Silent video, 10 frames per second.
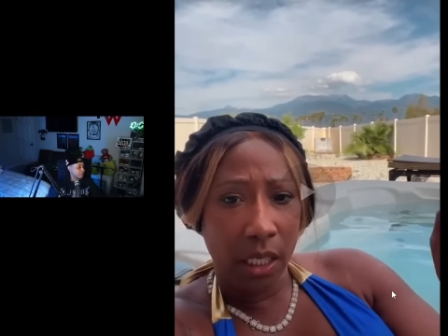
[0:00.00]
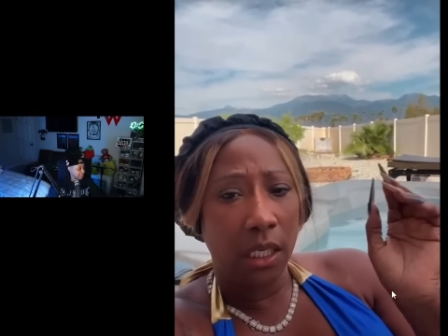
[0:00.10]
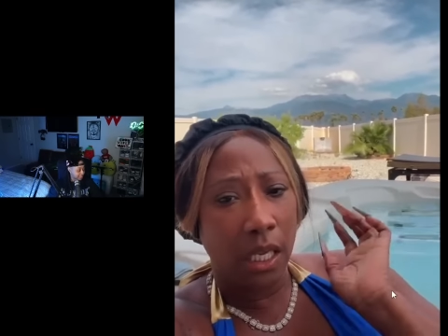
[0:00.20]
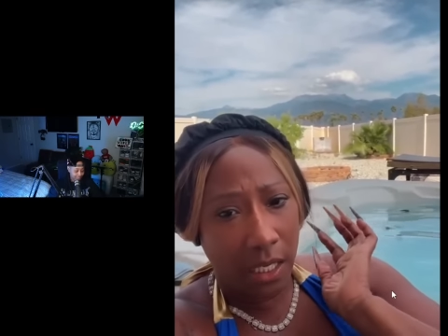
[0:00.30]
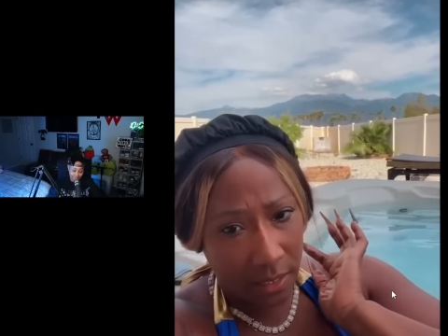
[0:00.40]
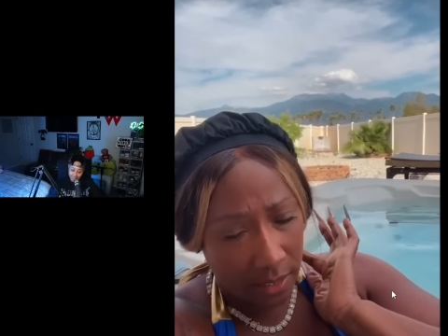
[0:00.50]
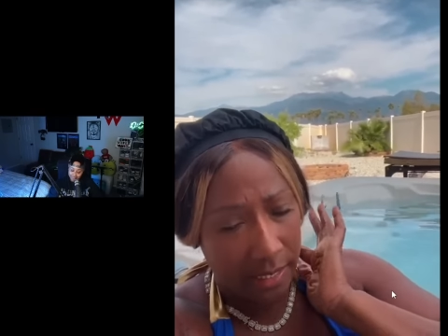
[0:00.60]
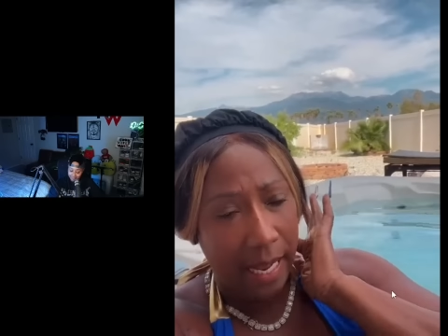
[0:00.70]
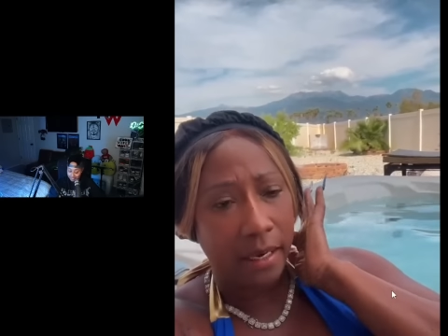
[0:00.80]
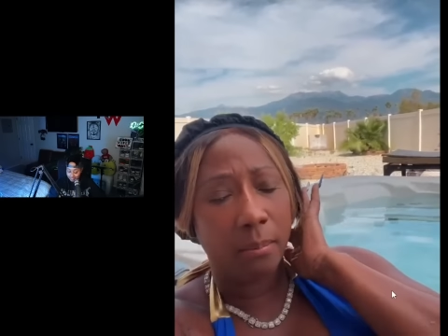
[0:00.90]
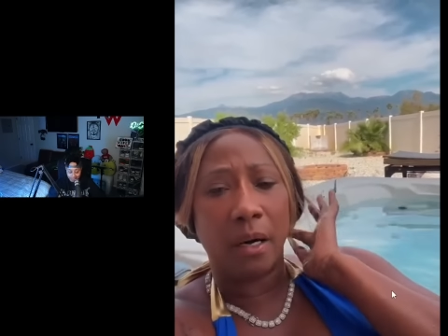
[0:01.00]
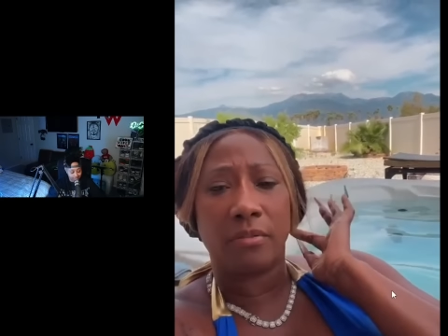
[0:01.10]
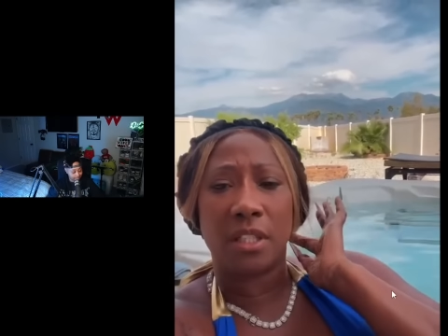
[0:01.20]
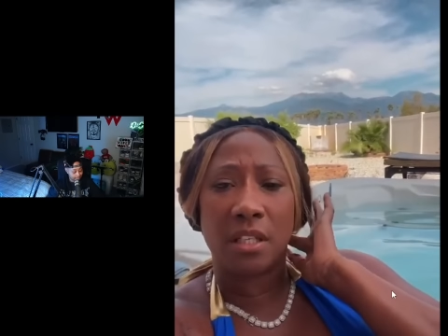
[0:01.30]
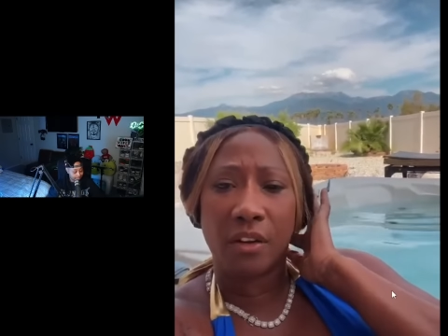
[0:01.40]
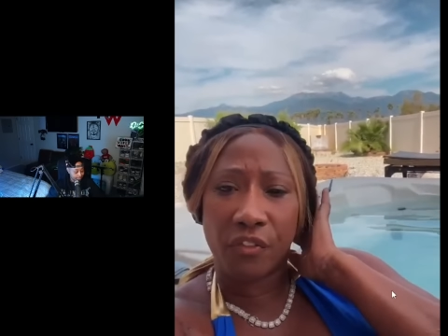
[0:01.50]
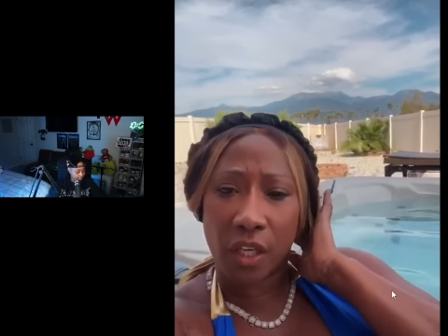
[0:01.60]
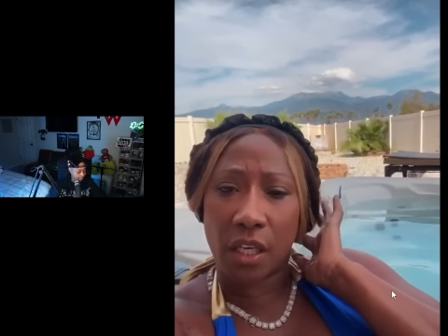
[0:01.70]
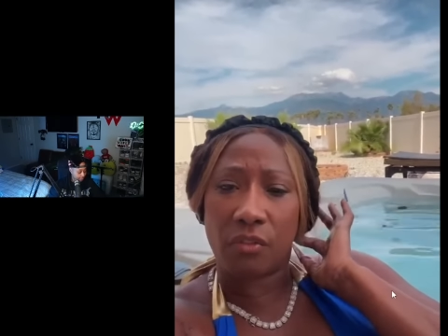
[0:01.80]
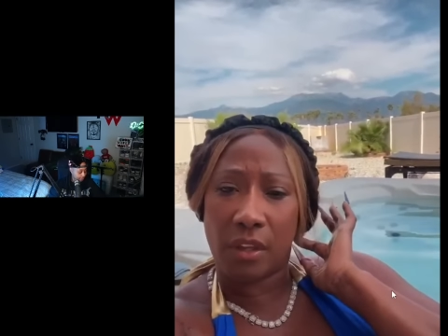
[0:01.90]
He need to sign the birth
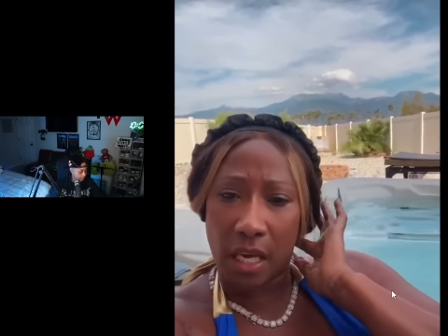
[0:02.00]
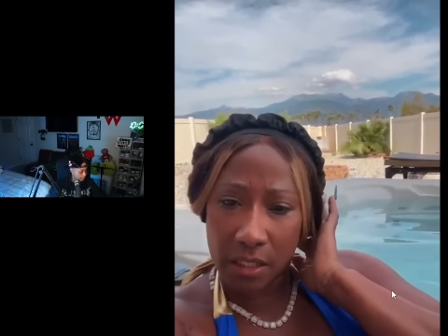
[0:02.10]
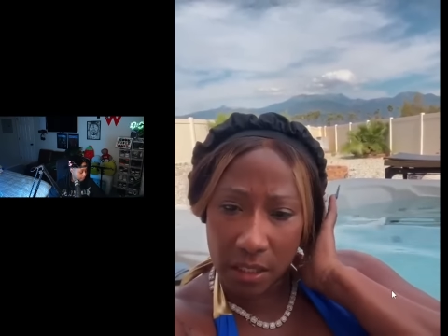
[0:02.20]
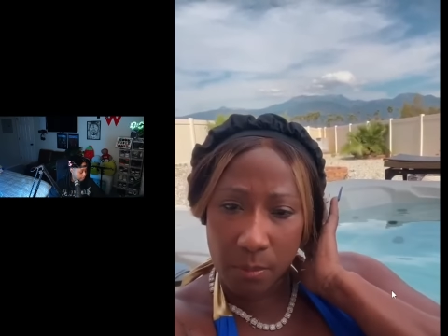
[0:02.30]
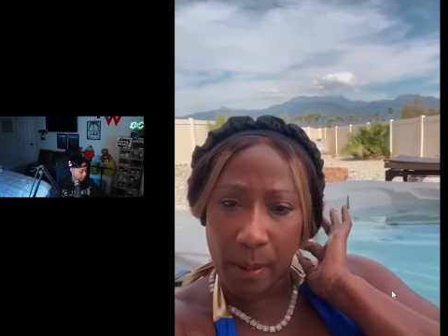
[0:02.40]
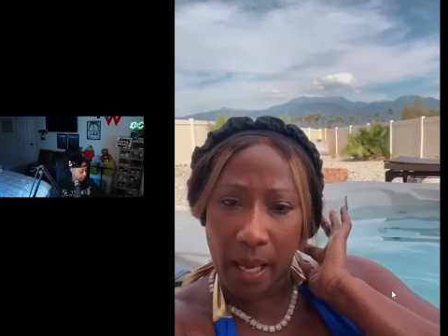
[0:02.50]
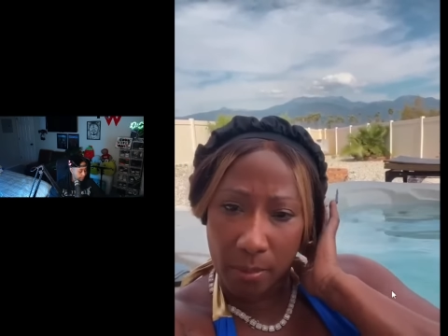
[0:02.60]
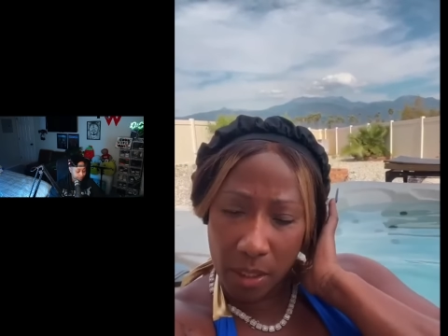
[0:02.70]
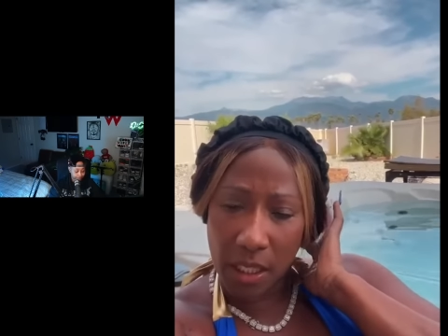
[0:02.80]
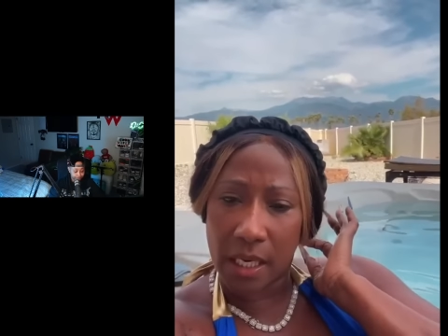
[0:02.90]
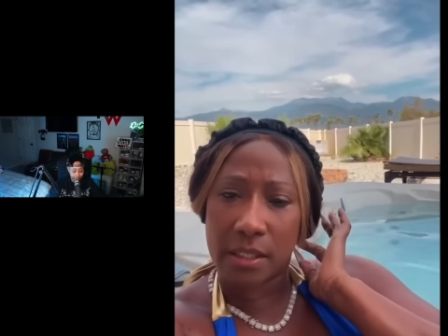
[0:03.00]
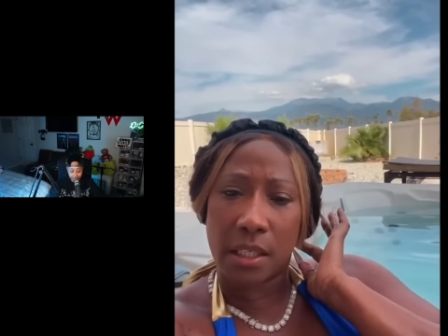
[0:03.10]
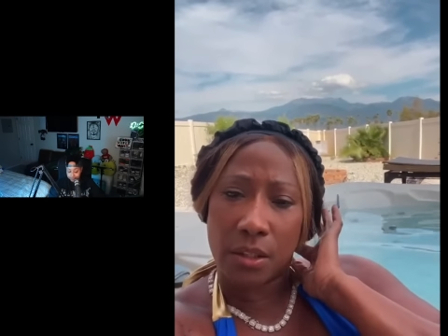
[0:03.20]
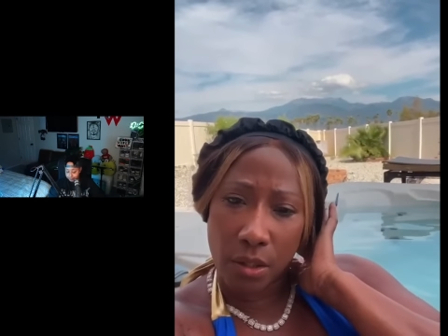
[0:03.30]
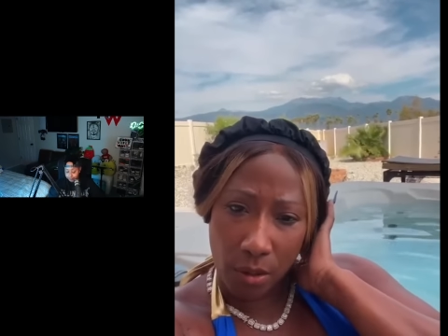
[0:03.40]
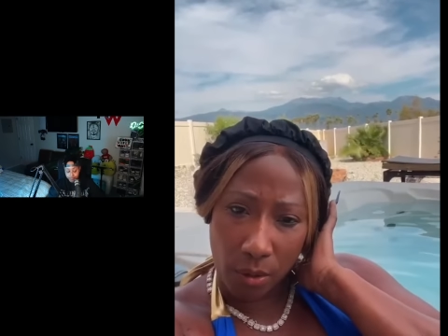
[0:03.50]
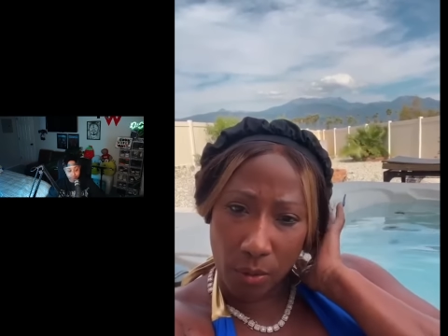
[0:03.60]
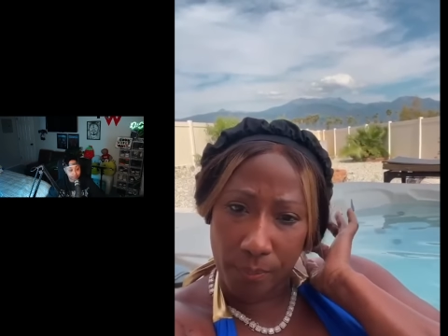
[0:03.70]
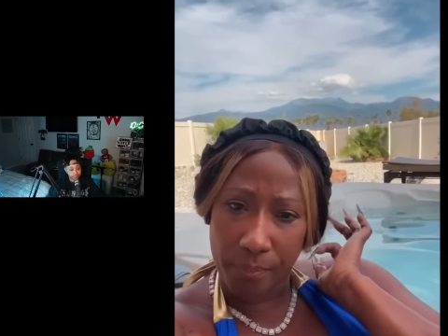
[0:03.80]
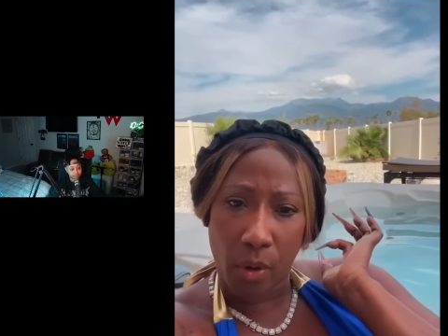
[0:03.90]
certificate if that's his baby. Yes, he
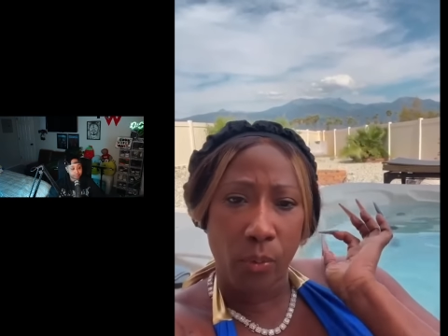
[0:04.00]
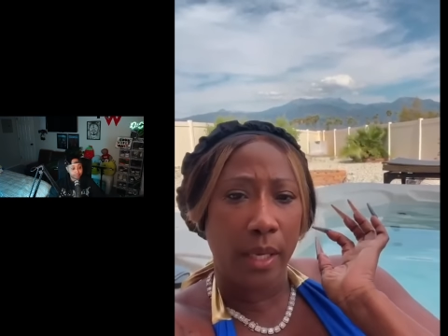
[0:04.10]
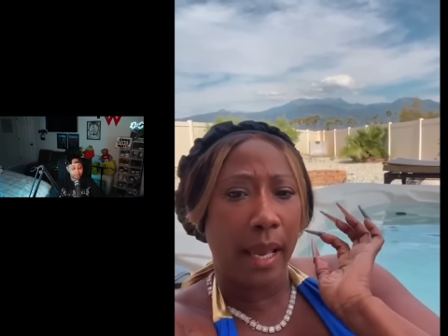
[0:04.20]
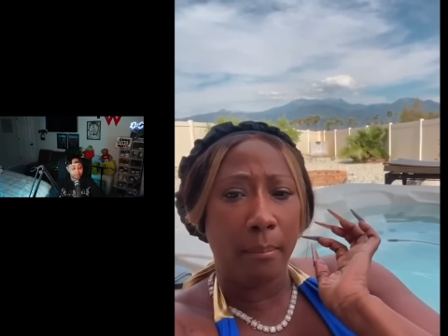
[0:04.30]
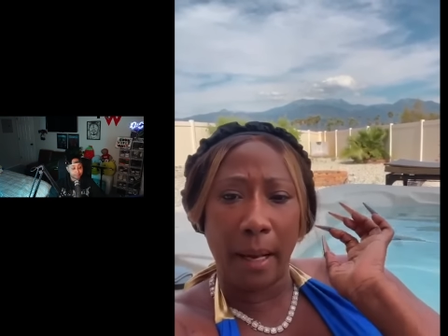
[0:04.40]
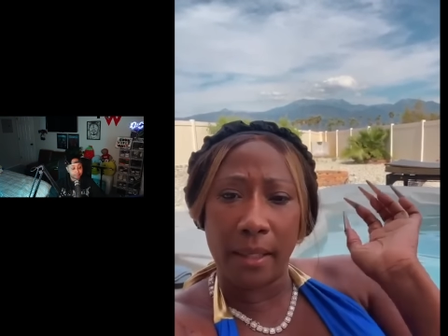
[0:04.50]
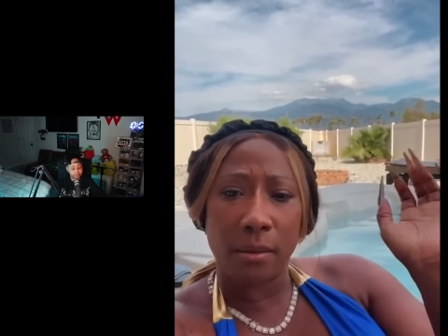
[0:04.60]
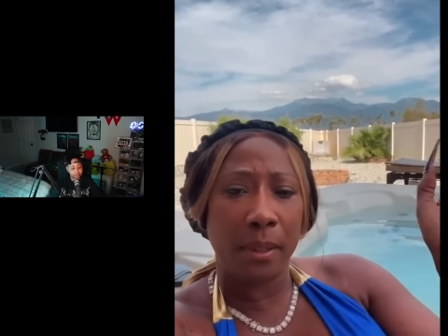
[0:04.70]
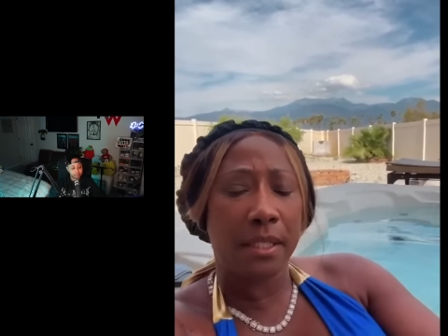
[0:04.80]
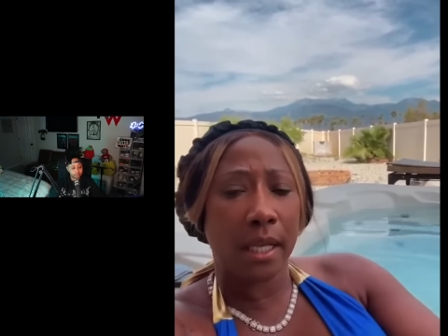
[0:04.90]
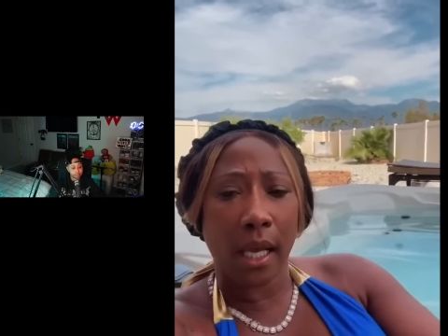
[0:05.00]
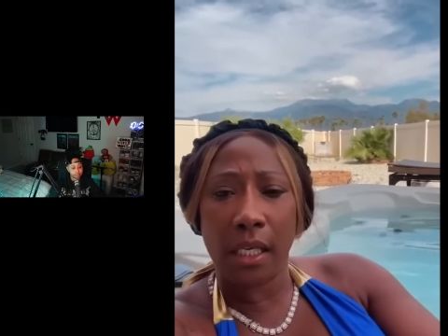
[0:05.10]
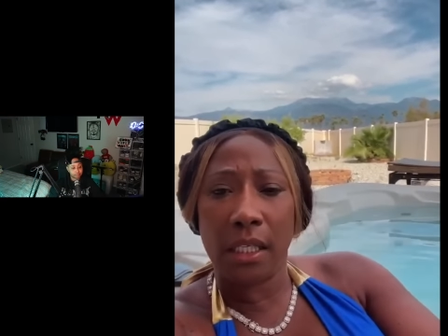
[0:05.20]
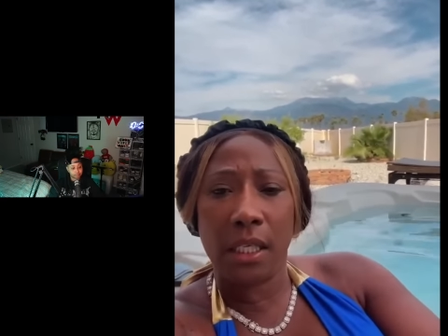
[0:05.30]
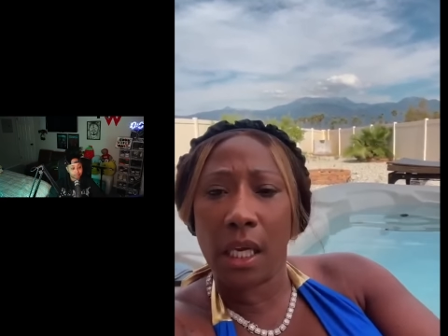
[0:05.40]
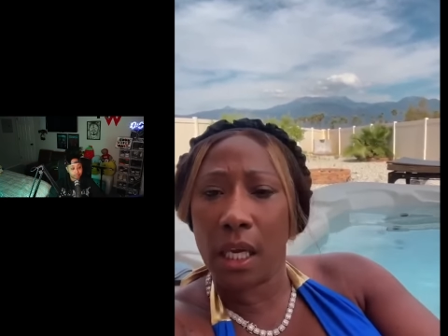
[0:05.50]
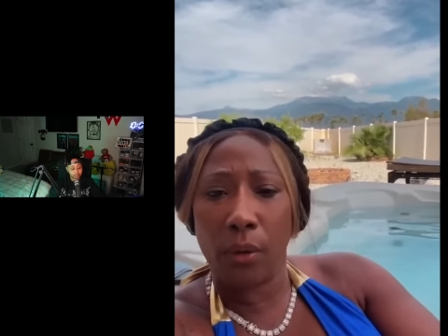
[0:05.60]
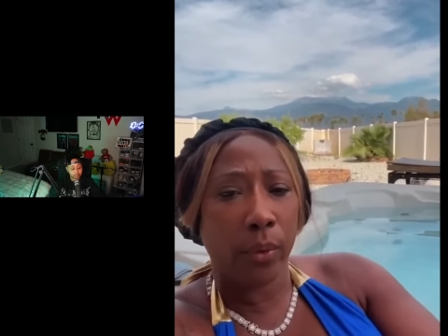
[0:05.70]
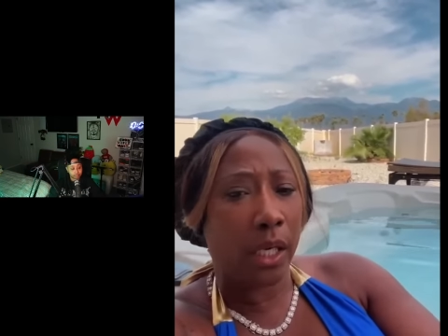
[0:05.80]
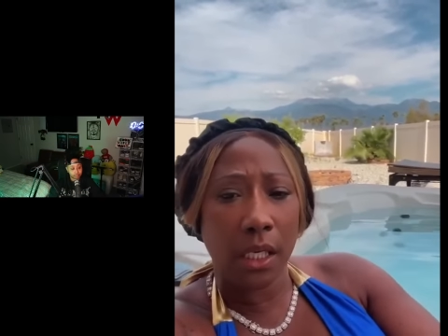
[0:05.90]
do. But we ain't about to be saying he
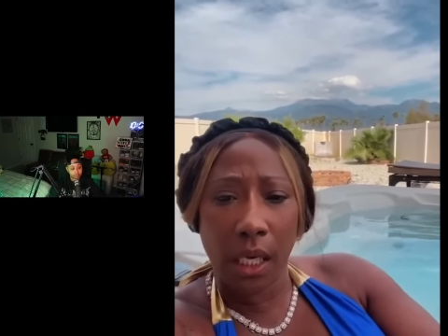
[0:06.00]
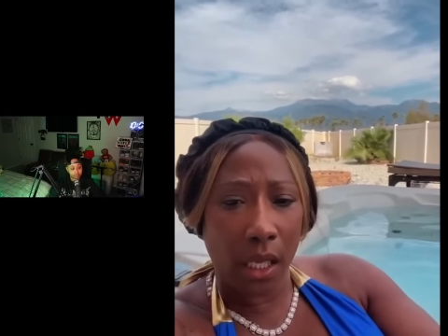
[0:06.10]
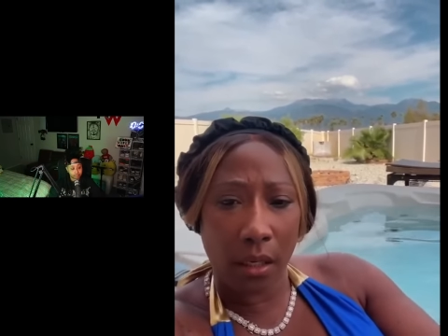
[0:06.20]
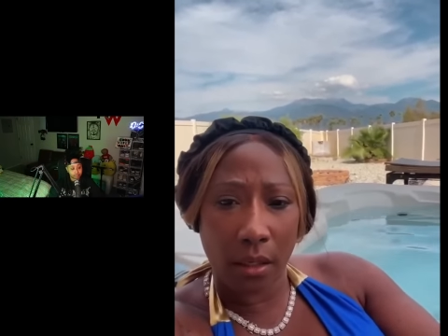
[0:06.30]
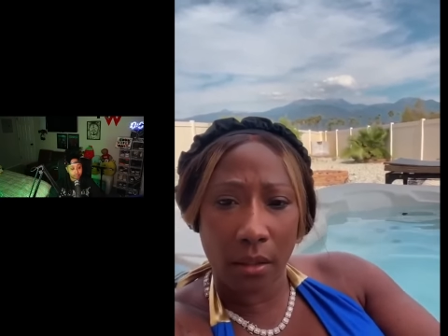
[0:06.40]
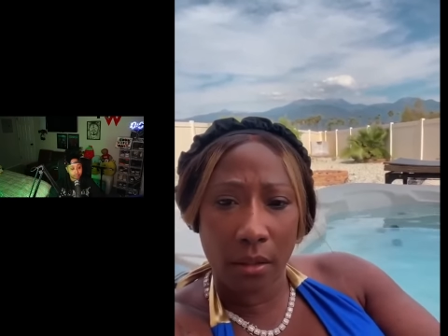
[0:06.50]
did when he didn't.